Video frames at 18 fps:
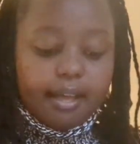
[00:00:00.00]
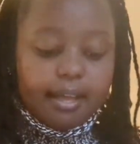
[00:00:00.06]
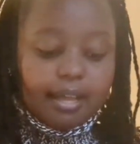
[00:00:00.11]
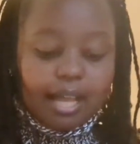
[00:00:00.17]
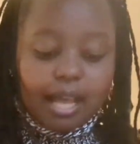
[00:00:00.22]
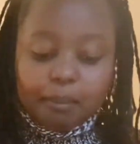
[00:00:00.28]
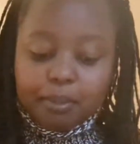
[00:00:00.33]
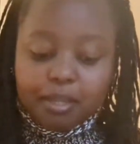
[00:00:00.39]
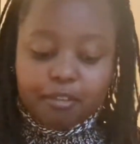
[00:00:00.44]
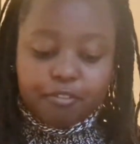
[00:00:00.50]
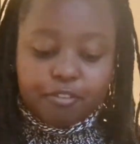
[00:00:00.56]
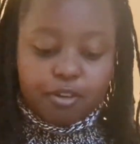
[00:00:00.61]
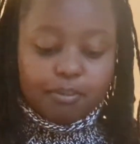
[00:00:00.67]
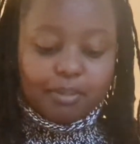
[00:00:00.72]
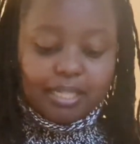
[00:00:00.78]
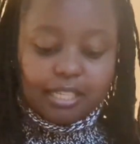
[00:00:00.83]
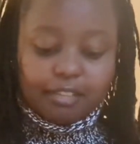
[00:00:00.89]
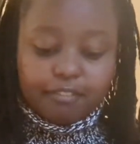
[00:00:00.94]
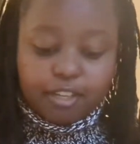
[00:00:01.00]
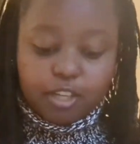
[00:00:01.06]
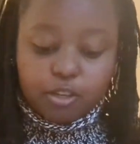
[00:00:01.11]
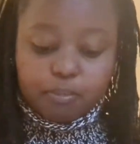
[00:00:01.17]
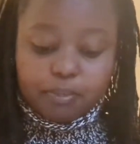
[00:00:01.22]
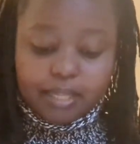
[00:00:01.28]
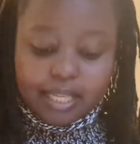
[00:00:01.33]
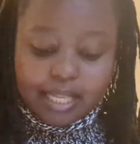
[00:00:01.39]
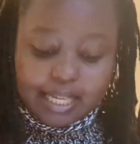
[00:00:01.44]
coming from a
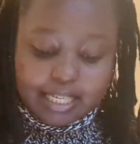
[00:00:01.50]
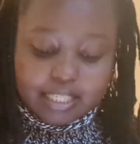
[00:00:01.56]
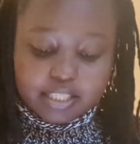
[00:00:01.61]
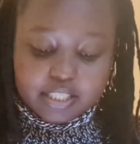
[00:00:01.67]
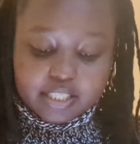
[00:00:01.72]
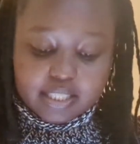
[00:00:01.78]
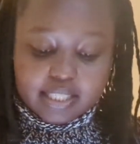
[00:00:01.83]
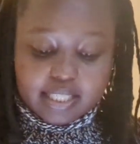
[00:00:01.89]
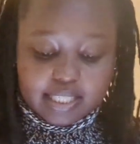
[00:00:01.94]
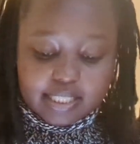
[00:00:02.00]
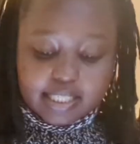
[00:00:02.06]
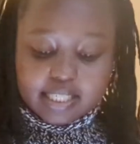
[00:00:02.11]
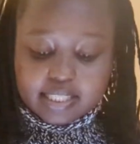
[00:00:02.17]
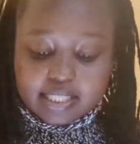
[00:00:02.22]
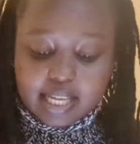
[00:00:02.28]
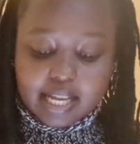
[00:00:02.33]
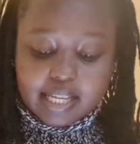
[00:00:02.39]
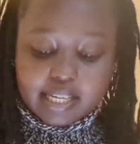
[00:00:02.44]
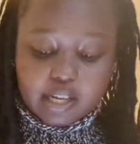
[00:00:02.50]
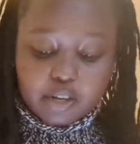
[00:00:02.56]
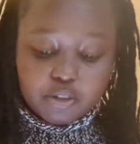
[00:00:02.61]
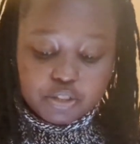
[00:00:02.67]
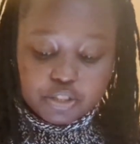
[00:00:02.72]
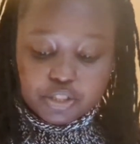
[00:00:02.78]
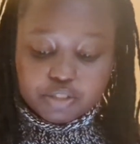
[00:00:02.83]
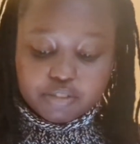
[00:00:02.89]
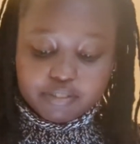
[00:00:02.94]
developing country that has had a
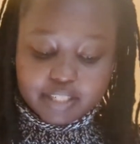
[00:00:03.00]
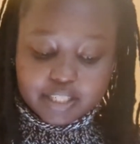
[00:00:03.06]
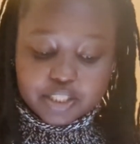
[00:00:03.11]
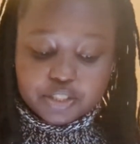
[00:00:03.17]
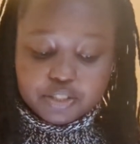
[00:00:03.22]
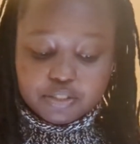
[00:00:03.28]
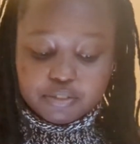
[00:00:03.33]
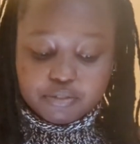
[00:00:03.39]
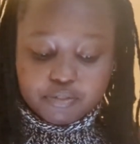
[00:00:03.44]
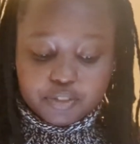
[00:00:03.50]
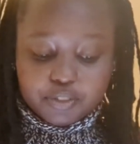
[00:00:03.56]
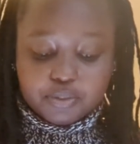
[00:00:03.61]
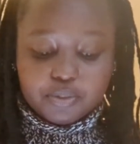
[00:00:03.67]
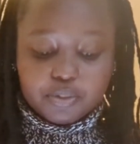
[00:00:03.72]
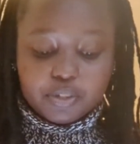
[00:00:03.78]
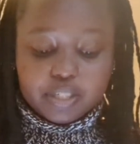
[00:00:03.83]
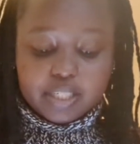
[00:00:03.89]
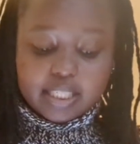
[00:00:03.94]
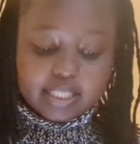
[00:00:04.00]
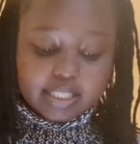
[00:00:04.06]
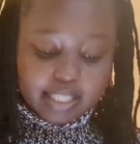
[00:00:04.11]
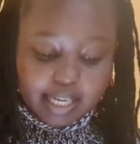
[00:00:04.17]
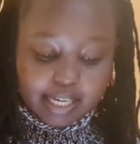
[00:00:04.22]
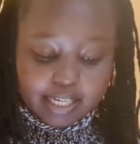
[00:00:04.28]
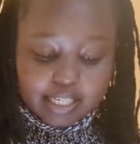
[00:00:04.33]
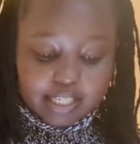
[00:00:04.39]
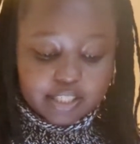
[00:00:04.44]
controversial view on
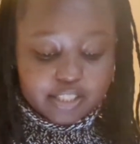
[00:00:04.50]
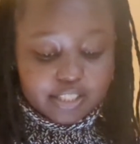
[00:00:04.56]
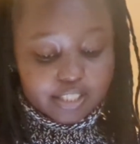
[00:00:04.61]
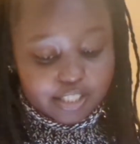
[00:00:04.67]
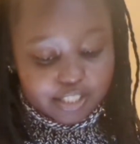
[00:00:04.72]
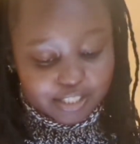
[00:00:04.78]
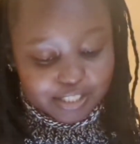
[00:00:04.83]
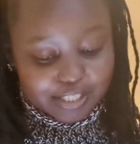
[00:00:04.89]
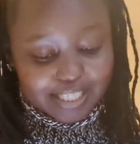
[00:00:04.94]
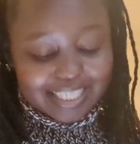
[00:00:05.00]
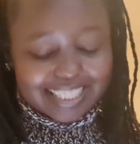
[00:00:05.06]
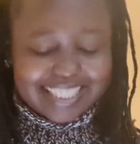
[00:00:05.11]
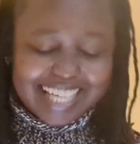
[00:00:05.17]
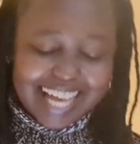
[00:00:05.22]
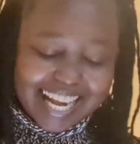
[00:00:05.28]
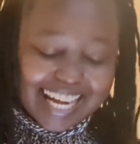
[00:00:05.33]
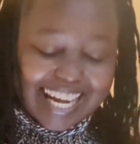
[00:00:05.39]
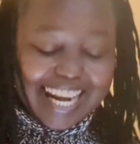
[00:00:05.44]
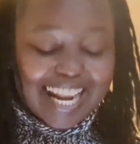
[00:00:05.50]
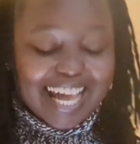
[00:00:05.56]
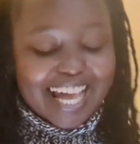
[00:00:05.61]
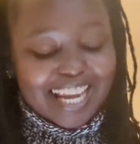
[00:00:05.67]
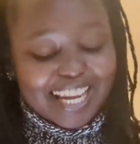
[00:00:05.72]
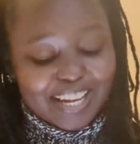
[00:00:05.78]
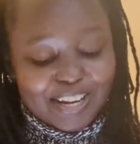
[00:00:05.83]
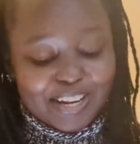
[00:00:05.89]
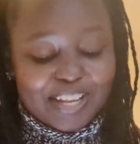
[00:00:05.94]

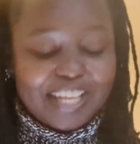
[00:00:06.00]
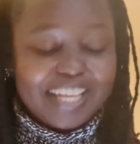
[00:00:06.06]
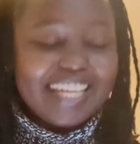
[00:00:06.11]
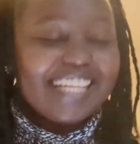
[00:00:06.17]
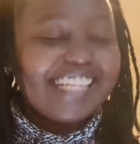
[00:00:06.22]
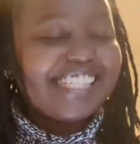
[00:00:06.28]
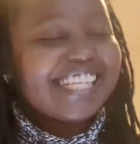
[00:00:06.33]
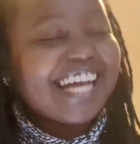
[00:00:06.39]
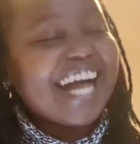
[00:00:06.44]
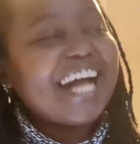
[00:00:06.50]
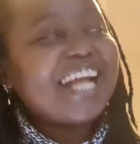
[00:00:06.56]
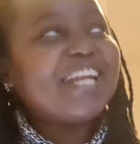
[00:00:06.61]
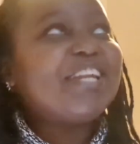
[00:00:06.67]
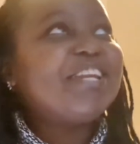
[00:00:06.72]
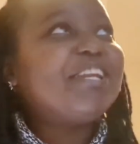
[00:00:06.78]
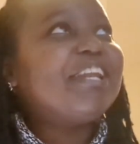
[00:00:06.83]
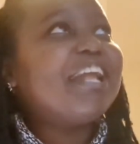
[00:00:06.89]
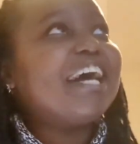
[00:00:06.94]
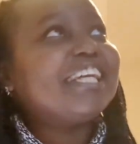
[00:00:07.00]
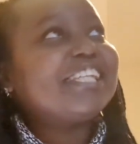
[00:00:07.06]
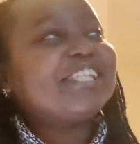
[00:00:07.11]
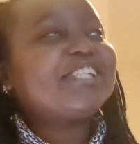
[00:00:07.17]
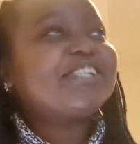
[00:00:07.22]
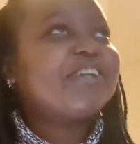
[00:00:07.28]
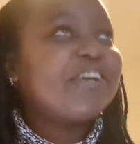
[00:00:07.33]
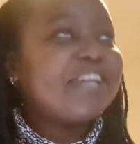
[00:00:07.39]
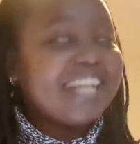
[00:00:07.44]

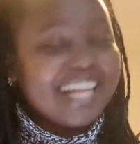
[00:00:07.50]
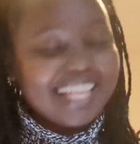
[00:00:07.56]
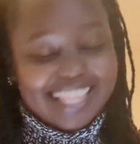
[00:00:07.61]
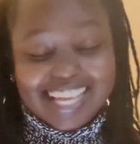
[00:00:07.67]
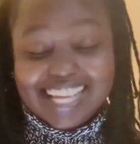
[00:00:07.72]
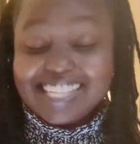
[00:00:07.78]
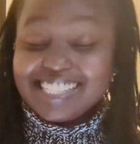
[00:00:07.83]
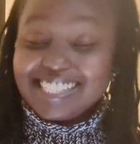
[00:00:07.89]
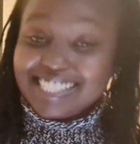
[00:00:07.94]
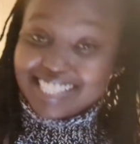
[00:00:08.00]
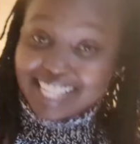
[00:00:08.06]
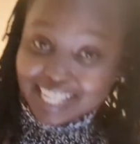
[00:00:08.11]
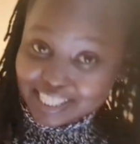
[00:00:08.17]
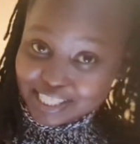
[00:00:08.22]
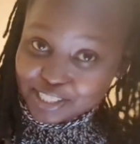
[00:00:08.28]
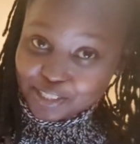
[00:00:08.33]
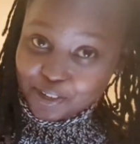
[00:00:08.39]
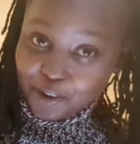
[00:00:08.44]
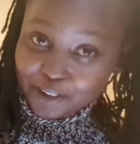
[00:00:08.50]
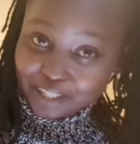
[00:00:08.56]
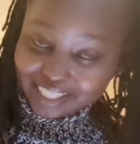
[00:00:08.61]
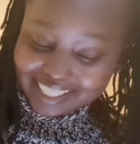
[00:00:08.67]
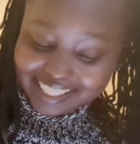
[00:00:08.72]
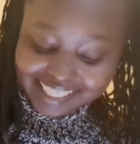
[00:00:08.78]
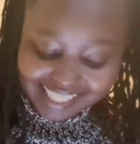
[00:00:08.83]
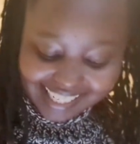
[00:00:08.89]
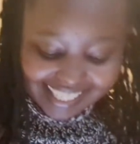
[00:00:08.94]

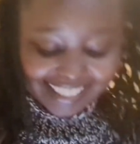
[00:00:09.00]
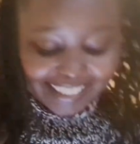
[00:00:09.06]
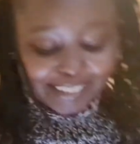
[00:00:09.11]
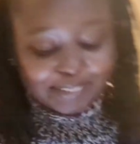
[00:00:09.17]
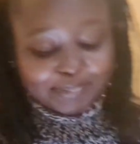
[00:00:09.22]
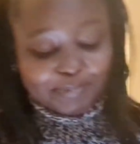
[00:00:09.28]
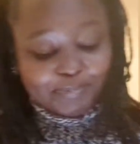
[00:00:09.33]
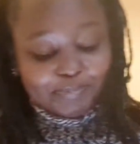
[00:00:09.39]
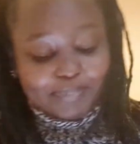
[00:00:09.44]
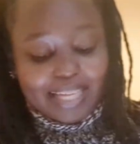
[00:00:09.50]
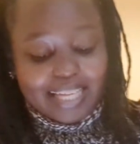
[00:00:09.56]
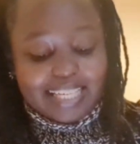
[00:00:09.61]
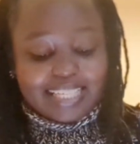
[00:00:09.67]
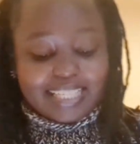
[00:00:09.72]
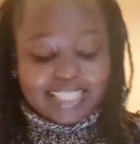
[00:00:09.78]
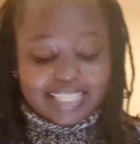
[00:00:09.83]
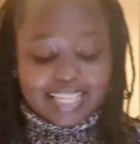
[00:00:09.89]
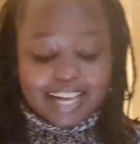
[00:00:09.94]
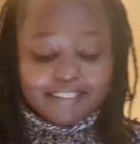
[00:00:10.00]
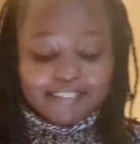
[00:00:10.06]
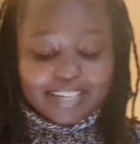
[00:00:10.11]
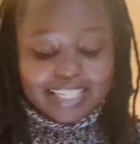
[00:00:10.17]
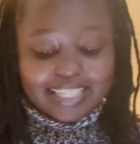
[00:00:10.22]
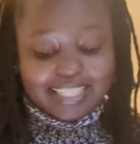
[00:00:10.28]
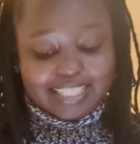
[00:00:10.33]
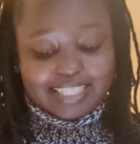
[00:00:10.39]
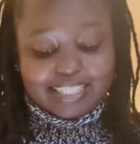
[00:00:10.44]
internationalization,
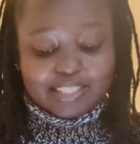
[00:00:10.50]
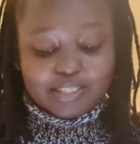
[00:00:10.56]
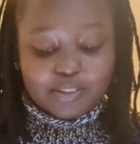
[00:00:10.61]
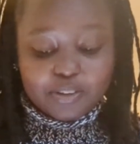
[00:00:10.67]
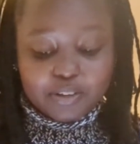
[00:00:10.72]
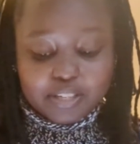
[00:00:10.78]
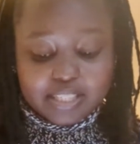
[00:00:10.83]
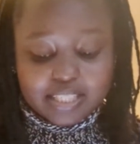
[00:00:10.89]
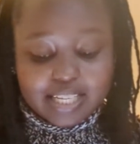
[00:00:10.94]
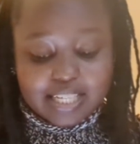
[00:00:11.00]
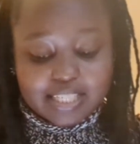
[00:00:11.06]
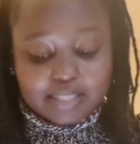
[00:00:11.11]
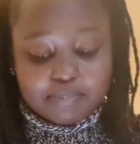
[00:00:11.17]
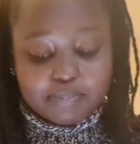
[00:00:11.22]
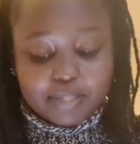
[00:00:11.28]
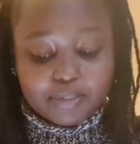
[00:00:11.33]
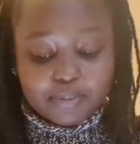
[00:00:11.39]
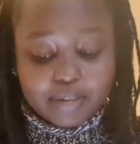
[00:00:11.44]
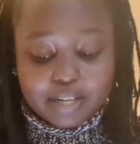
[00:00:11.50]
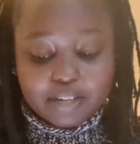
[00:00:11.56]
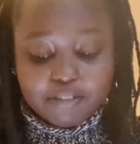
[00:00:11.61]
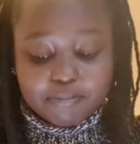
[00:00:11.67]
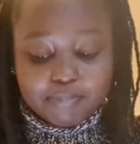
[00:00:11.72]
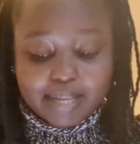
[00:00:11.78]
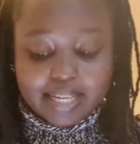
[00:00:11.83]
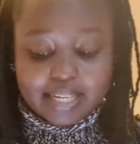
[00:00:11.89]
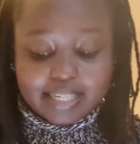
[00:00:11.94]
discovering this course has been one
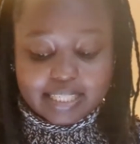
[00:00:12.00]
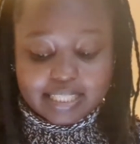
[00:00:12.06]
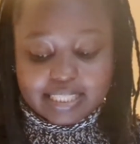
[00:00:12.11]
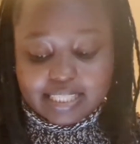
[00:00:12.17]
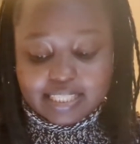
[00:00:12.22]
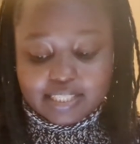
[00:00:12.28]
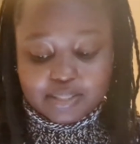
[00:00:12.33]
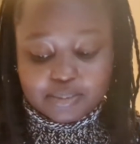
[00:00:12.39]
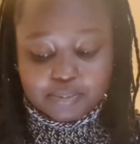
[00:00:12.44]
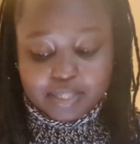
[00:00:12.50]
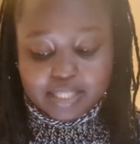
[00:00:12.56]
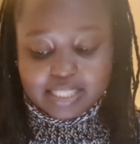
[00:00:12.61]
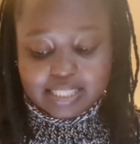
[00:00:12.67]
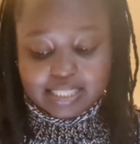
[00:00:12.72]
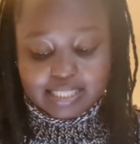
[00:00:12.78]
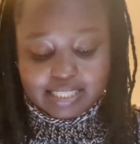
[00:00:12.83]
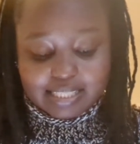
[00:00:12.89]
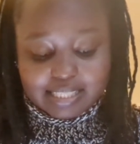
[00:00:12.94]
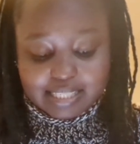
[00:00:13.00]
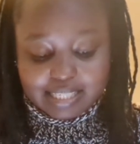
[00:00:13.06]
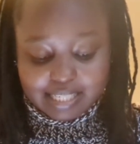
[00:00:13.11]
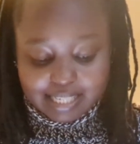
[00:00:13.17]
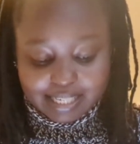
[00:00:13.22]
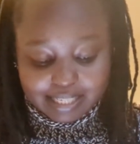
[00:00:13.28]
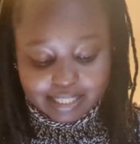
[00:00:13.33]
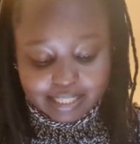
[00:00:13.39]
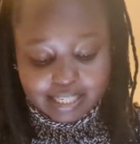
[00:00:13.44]
of my greatest wins this
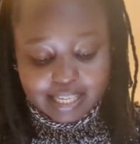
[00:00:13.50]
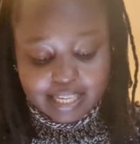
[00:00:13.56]
year.